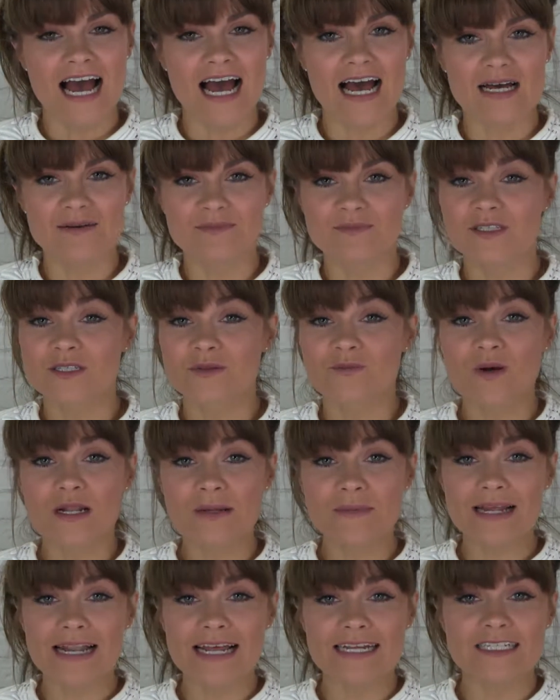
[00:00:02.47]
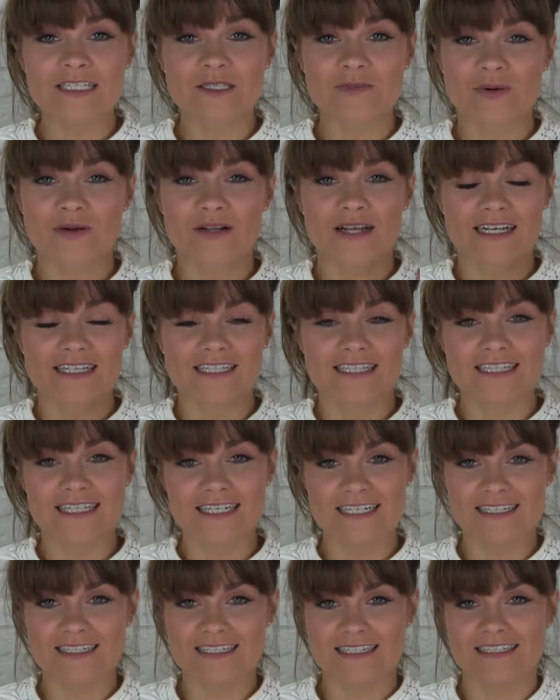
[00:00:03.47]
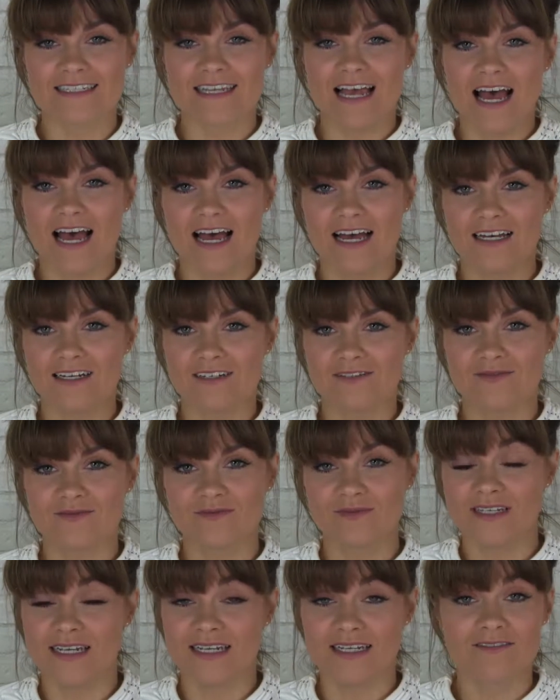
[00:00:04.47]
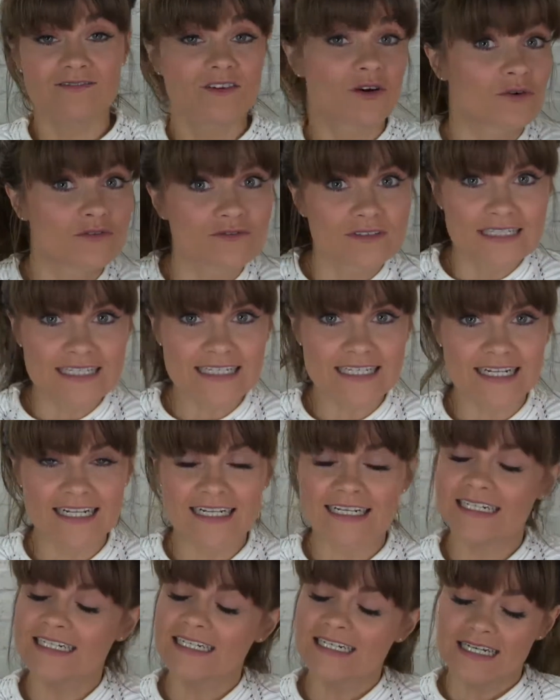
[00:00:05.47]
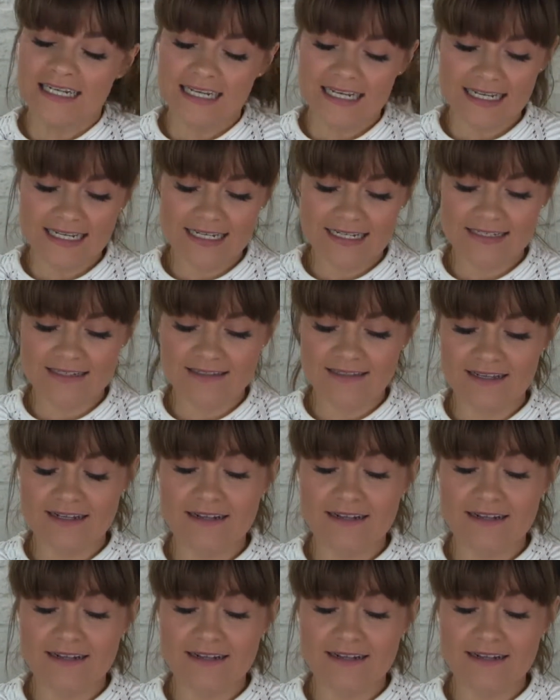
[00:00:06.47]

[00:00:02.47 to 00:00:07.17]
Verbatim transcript: Um, so one of my latest products this uh, year or recently is the